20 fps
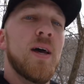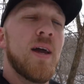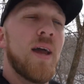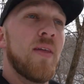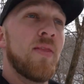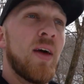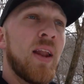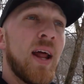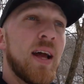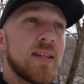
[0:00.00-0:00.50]

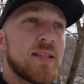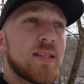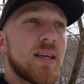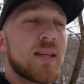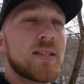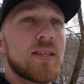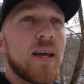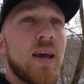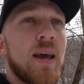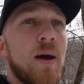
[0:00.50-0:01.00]
and then at
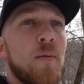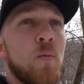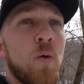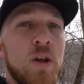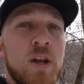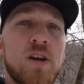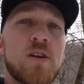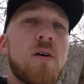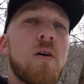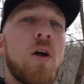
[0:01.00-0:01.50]
6 a.m.
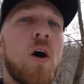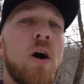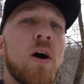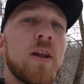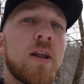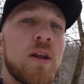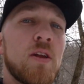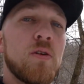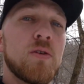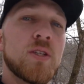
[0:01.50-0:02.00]
when you're out
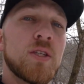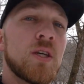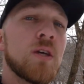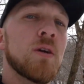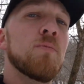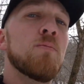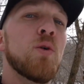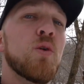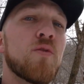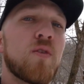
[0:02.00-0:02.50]
hunting and you see
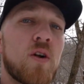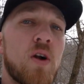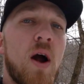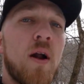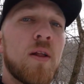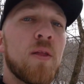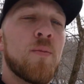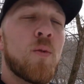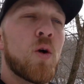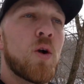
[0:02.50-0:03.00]
them moving
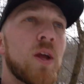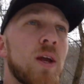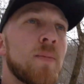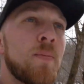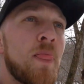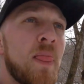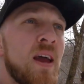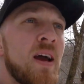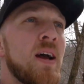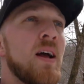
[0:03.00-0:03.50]
around in the morning,
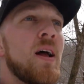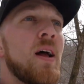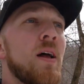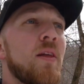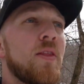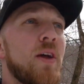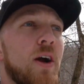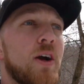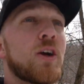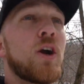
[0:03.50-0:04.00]

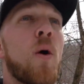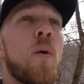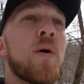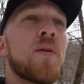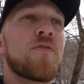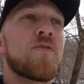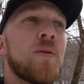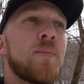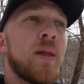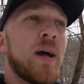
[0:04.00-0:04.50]
they're going
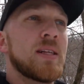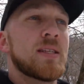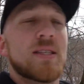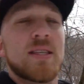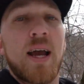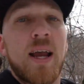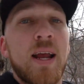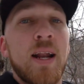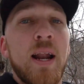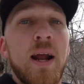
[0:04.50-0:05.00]
from that
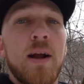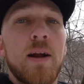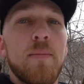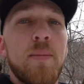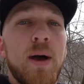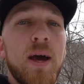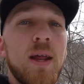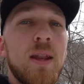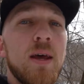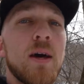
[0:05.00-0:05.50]
secondary
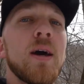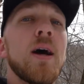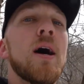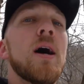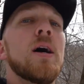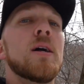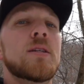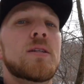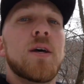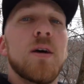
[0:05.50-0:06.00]
bed
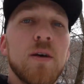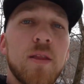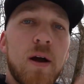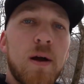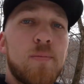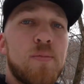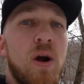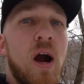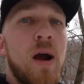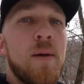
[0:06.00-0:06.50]
to their
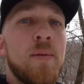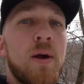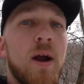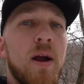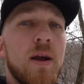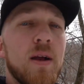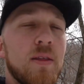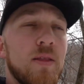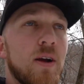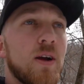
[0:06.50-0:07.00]

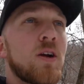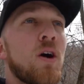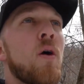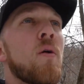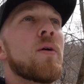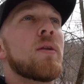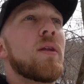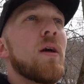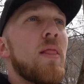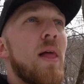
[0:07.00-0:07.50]
primary. They're
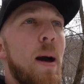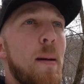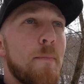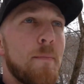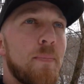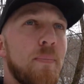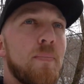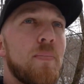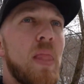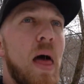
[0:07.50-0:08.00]
going to that
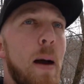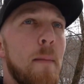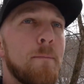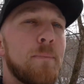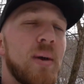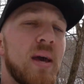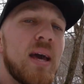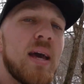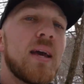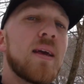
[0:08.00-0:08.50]

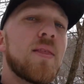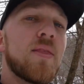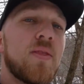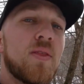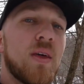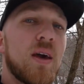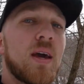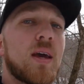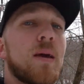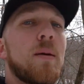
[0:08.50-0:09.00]
big,
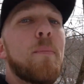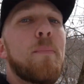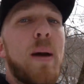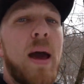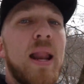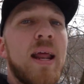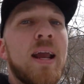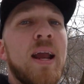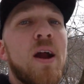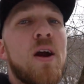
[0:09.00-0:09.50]
thick
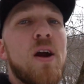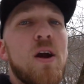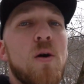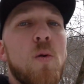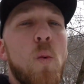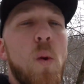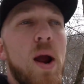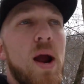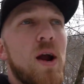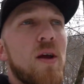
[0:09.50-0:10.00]
bedding area
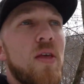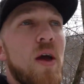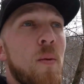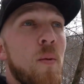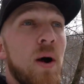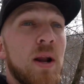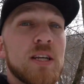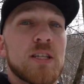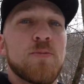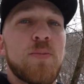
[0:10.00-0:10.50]
where they
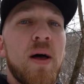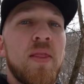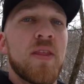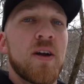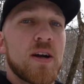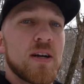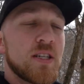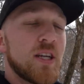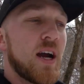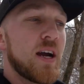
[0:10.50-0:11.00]
want to spend
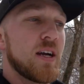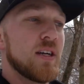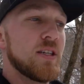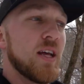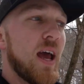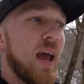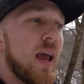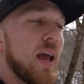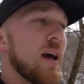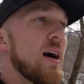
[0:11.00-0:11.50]
their entire
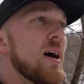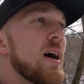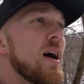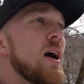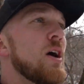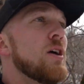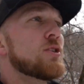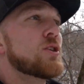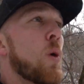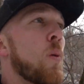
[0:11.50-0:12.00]
day.
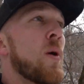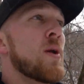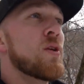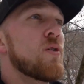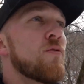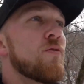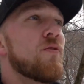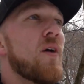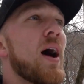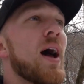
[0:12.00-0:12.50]
So when
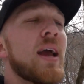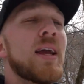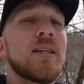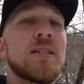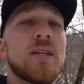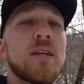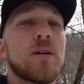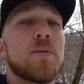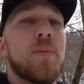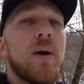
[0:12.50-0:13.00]
you find
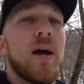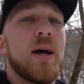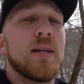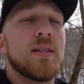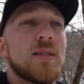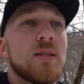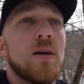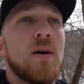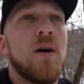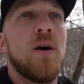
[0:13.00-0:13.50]
deer
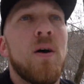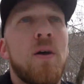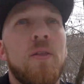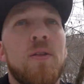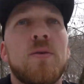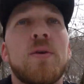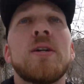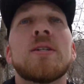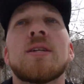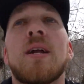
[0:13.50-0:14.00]
beds,
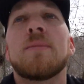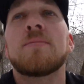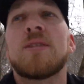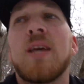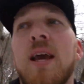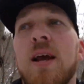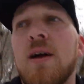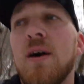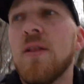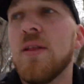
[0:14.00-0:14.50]
the reason I'm
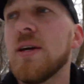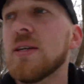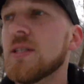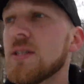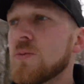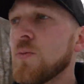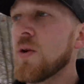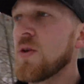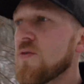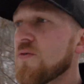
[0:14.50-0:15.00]
saying all this
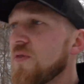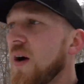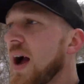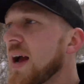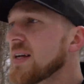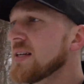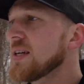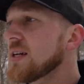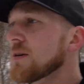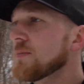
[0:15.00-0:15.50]
is when you
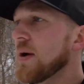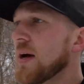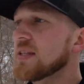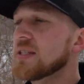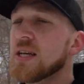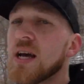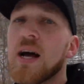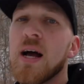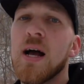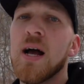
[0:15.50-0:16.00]
find deer
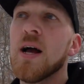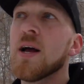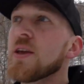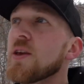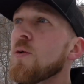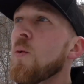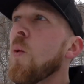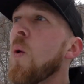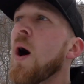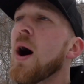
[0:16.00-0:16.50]
beds,
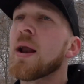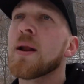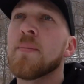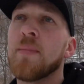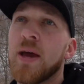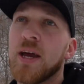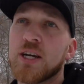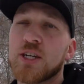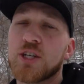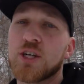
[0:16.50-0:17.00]
you want to
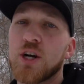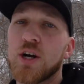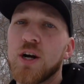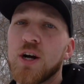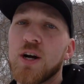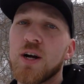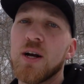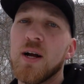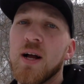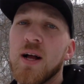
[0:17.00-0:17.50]
make
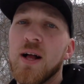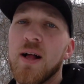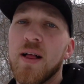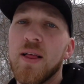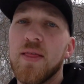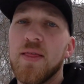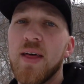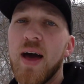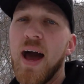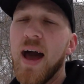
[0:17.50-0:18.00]
sure
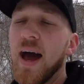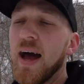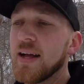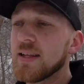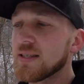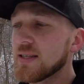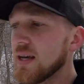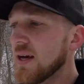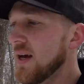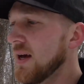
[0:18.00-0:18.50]

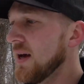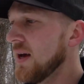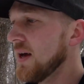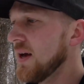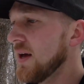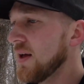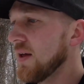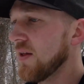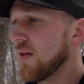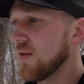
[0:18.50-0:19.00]
that
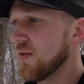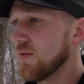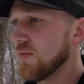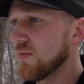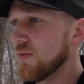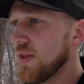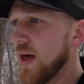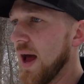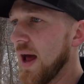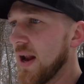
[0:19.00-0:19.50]

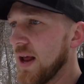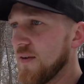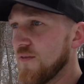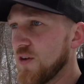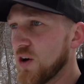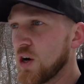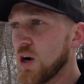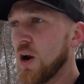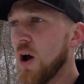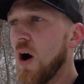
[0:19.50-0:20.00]
if
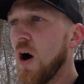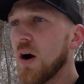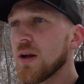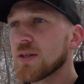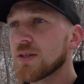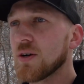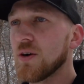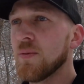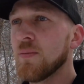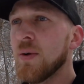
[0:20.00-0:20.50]
you're going to hunt
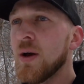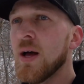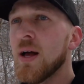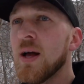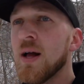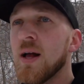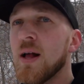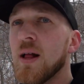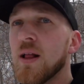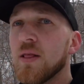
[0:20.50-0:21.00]
them,
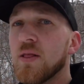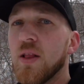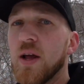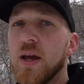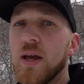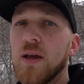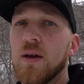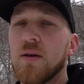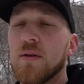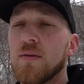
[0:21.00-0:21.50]

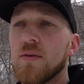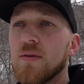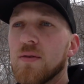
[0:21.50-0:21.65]
like